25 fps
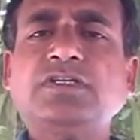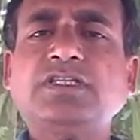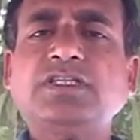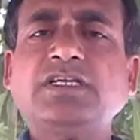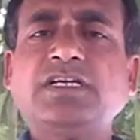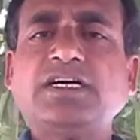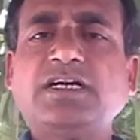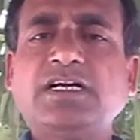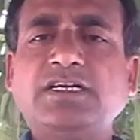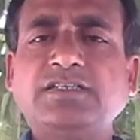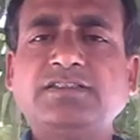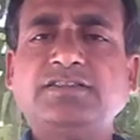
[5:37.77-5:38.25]

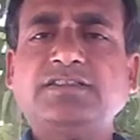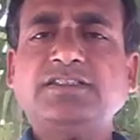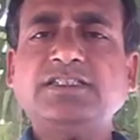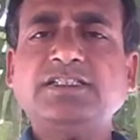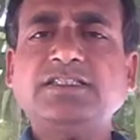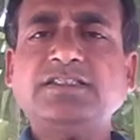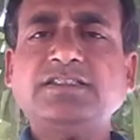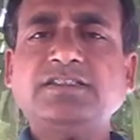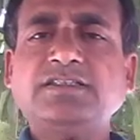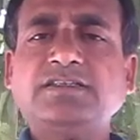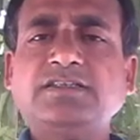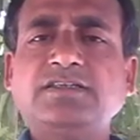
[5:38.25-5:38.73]
they
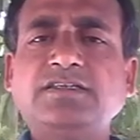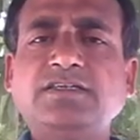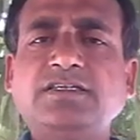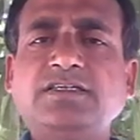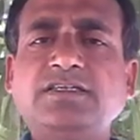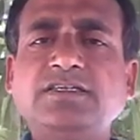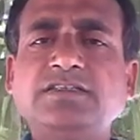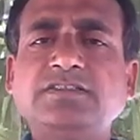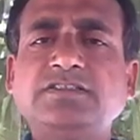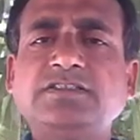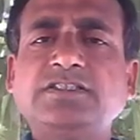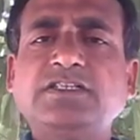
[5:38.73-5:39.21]
contain
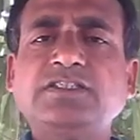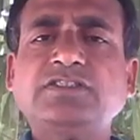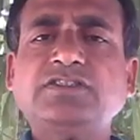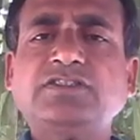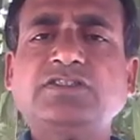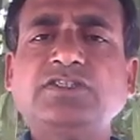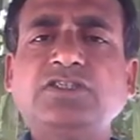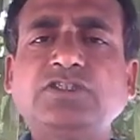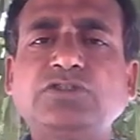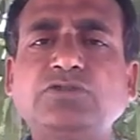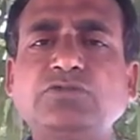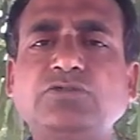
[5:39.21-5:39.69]

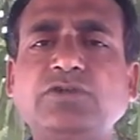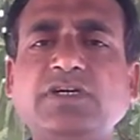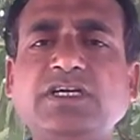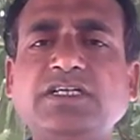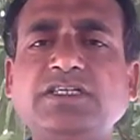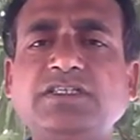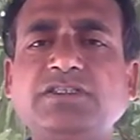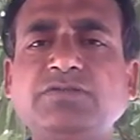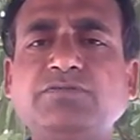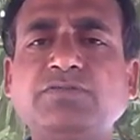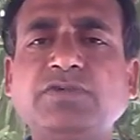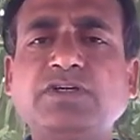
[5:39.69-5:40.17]
60 to
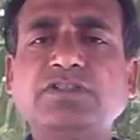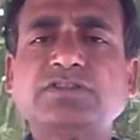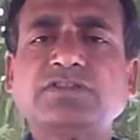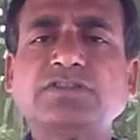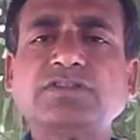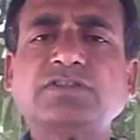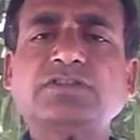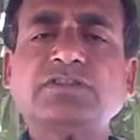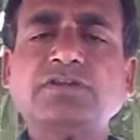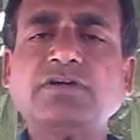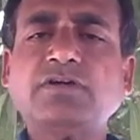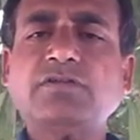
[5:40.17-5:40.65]

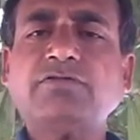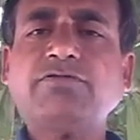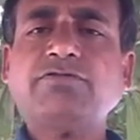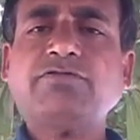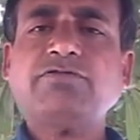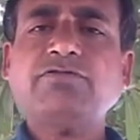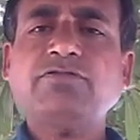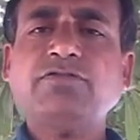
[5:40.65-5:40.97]
80% of